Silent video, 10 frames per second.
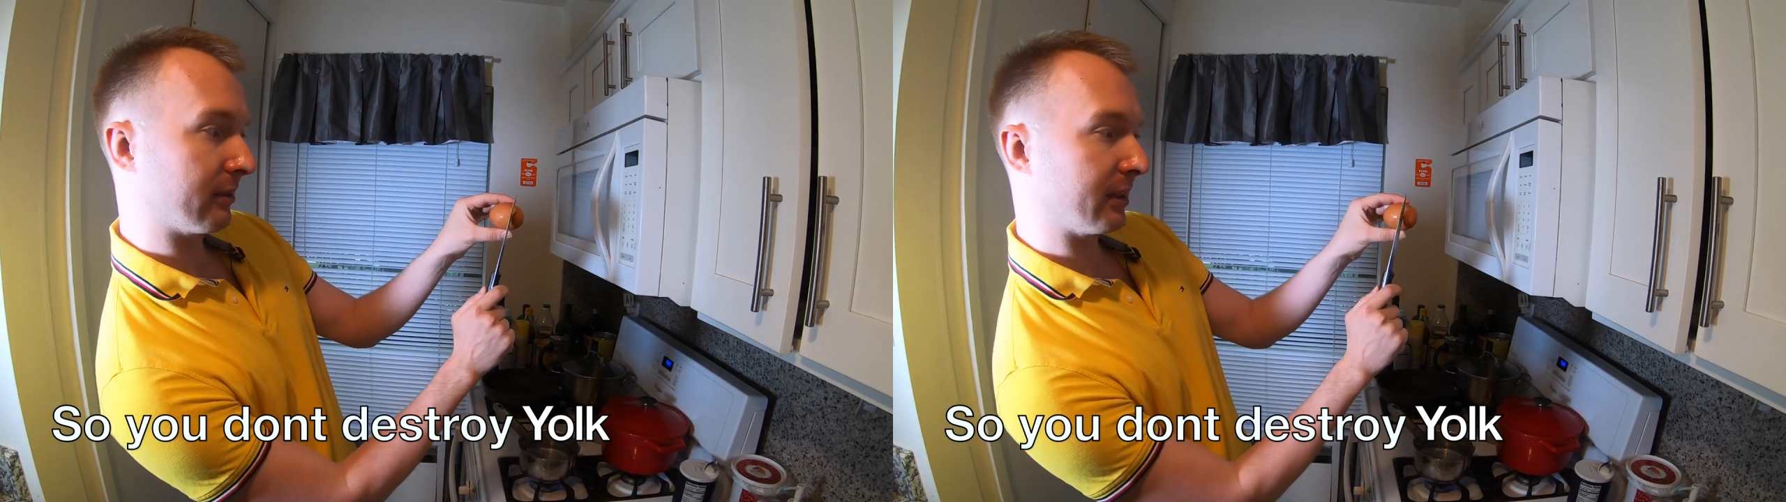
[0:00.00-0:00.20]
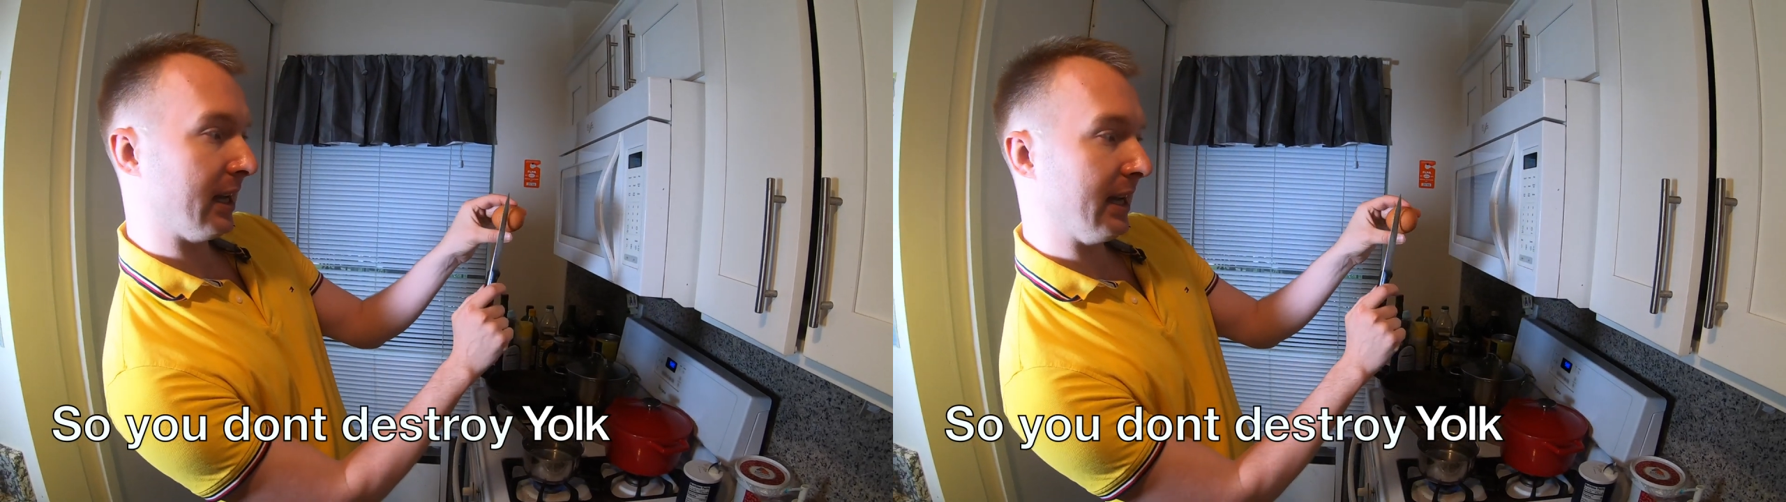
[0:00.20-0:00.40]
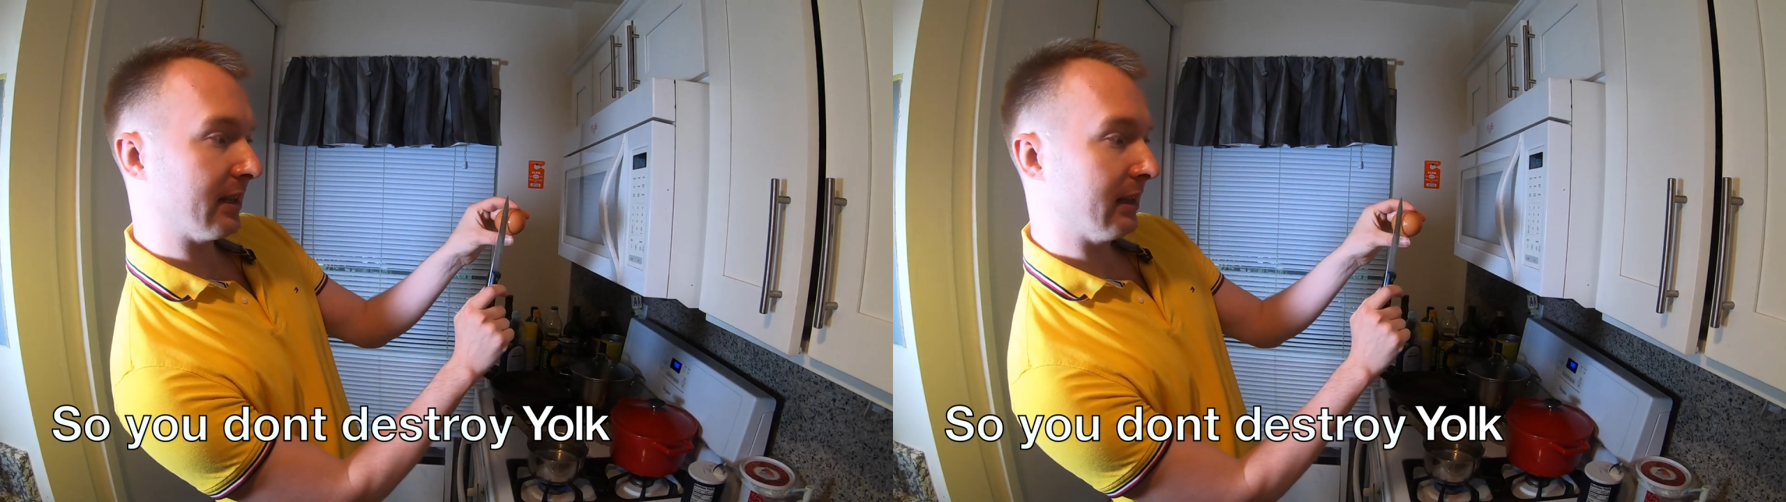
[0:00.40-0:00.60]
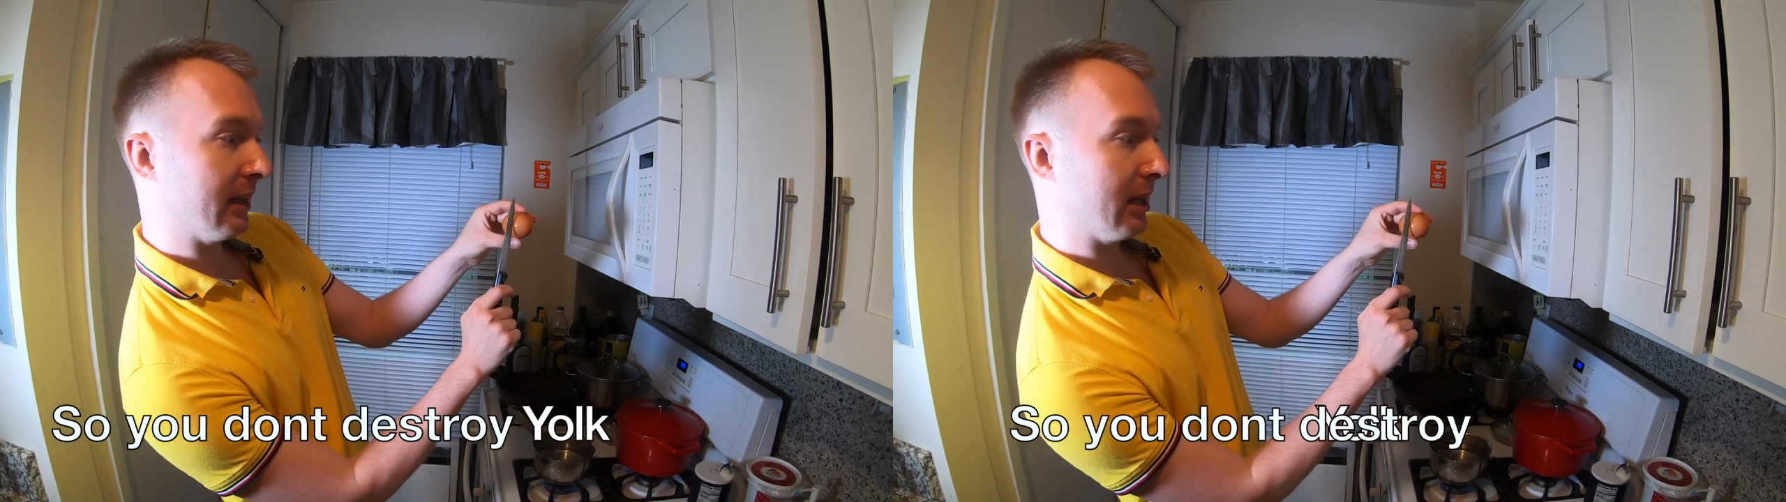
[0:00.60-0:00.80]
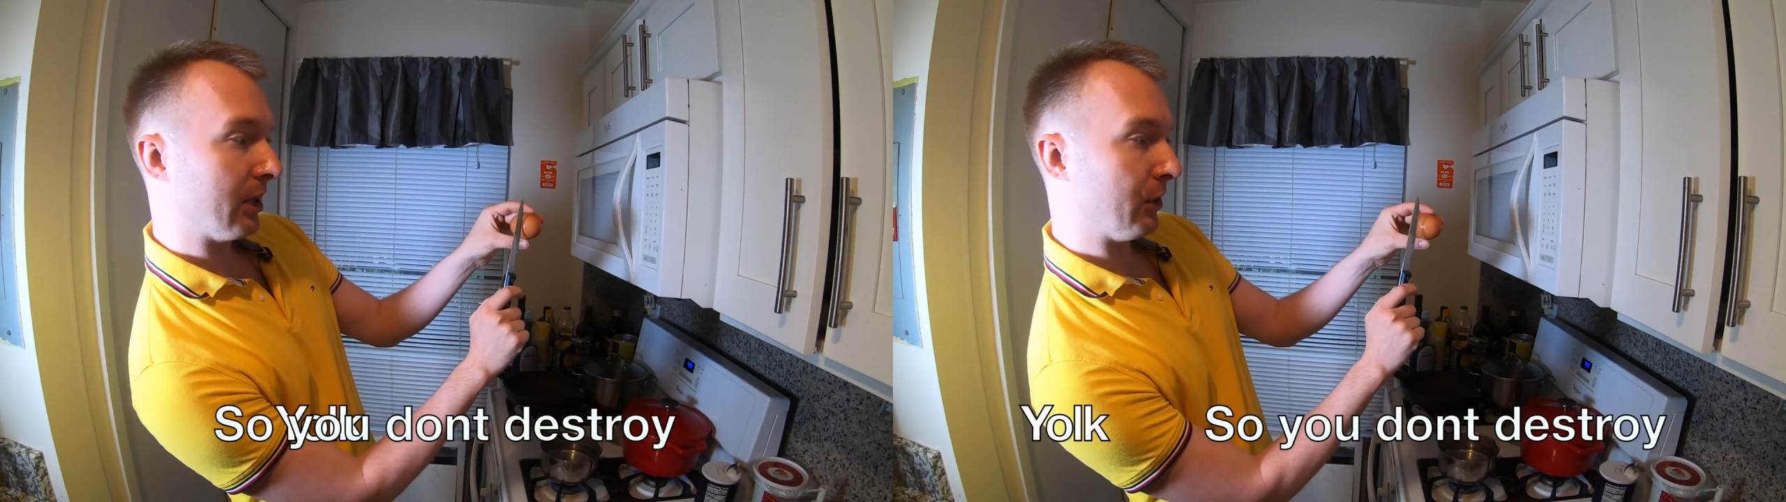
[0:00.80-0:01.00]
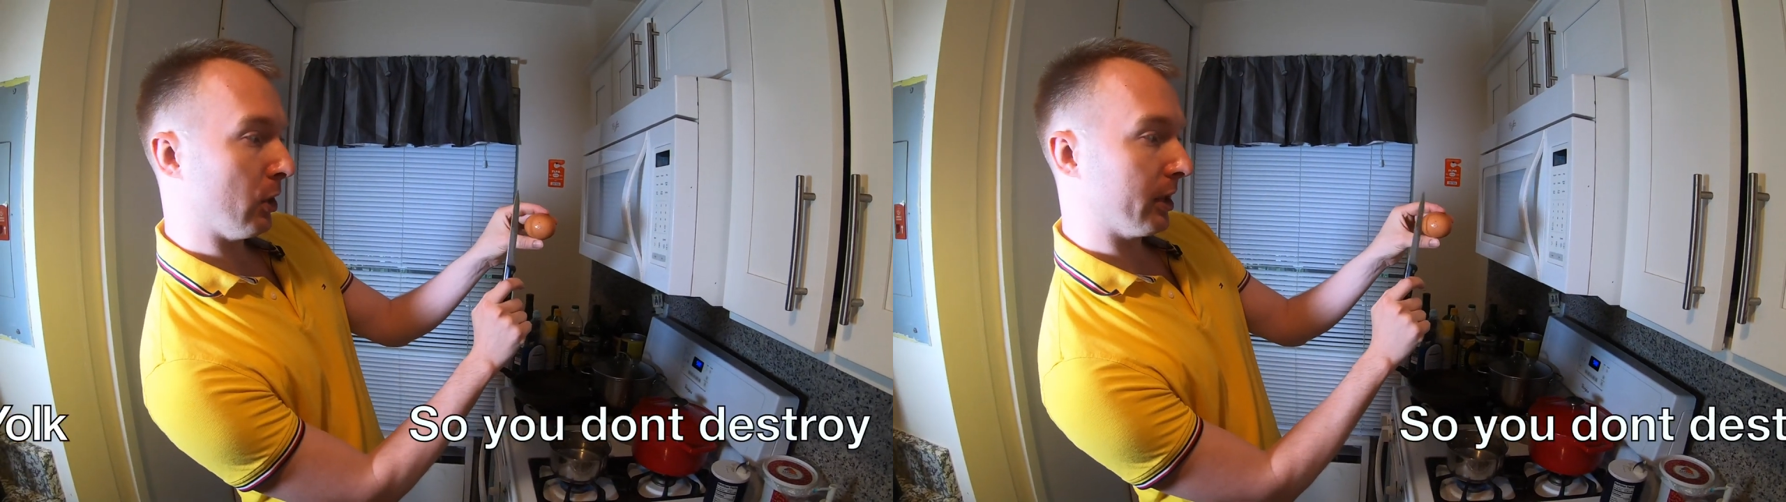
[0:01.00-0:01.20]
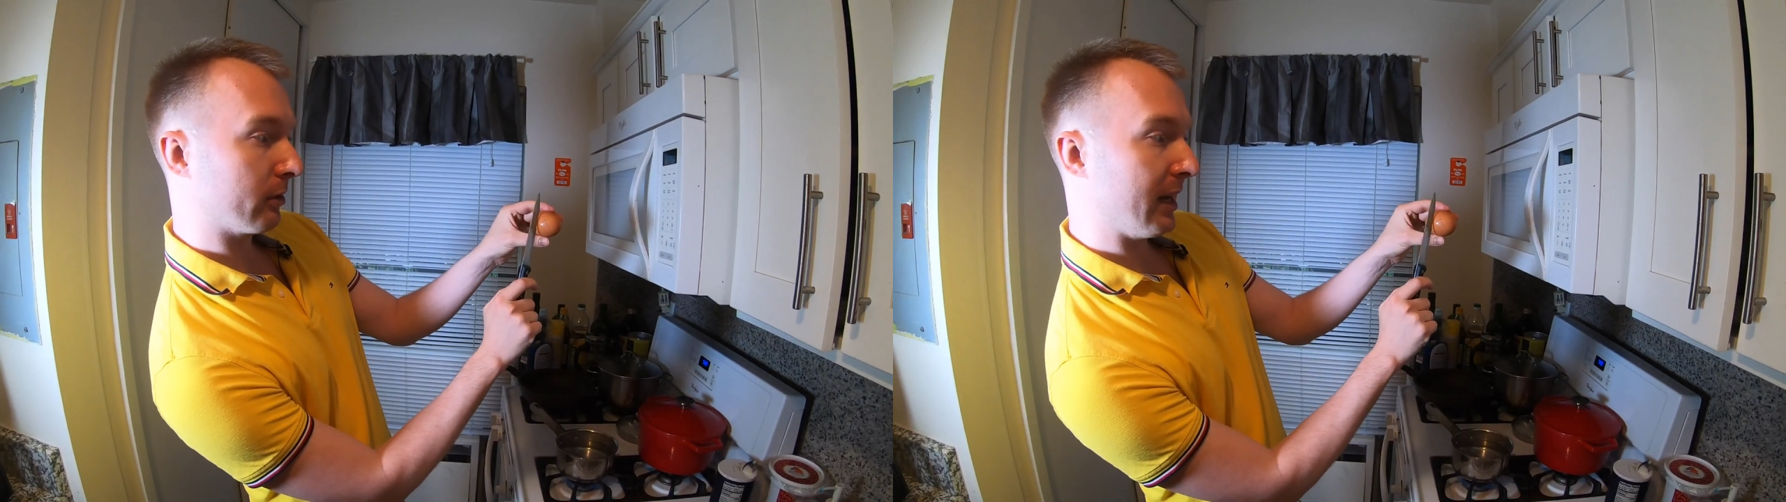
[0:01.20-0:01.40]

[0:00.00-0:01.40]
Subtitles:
okay? Not